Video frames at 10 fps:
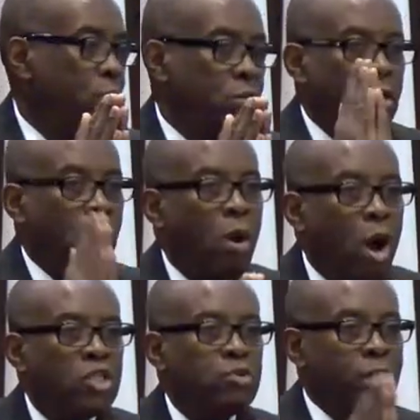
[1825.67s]
The
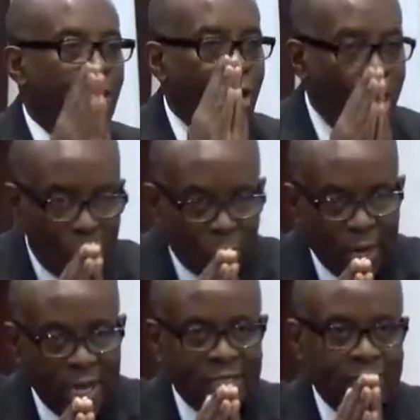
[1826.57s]
cross will always